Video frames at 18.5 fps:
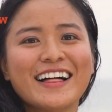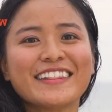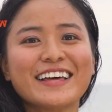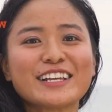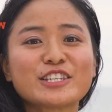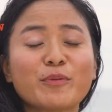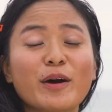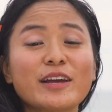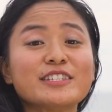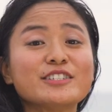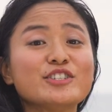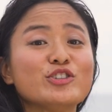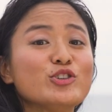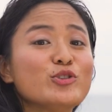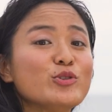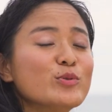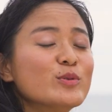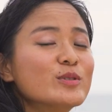That's why it's
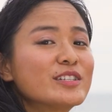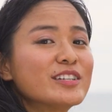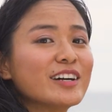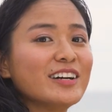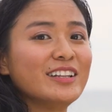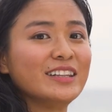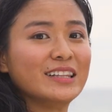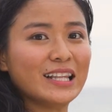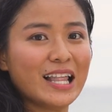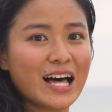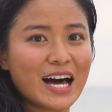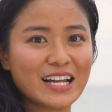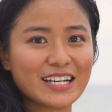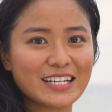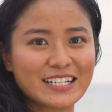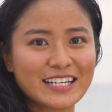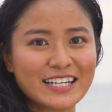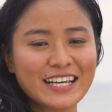used a
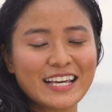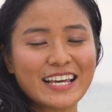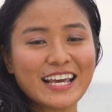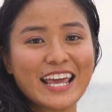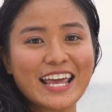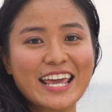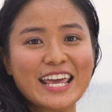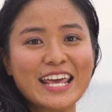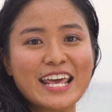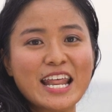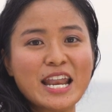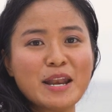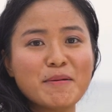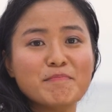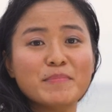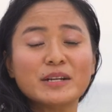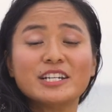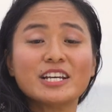lot
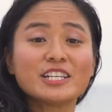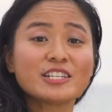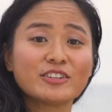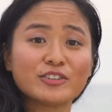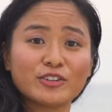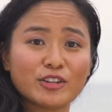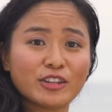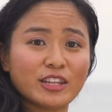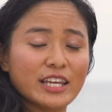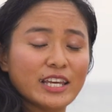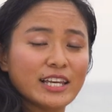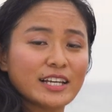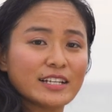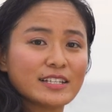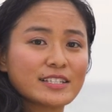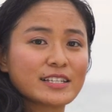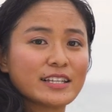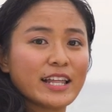in medicinal
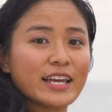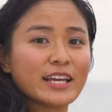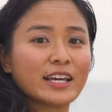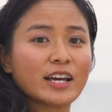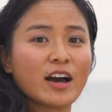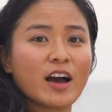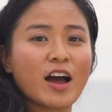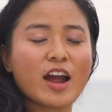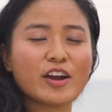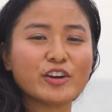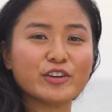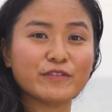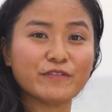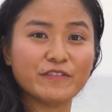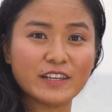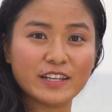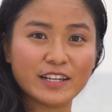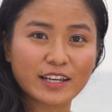things like uh,
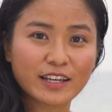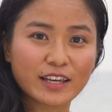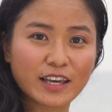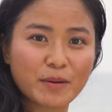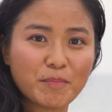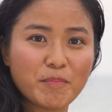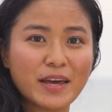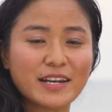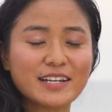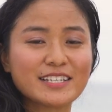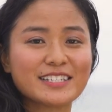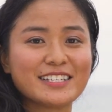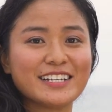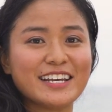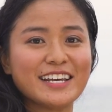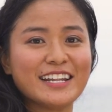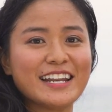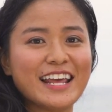Ayurvedic
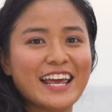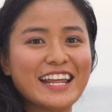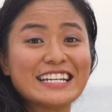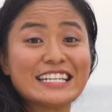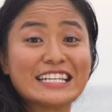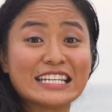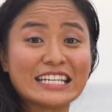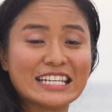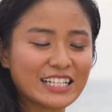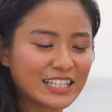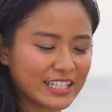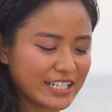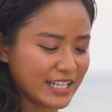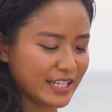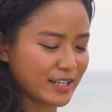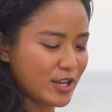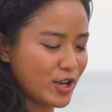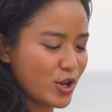medicine and
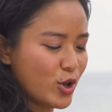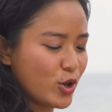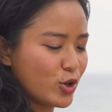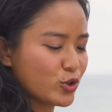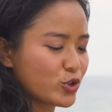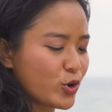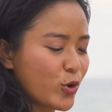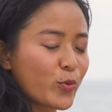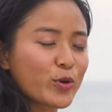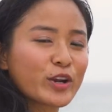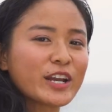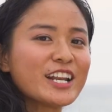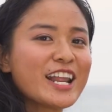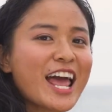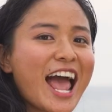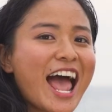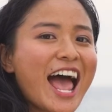healing. So we're gonna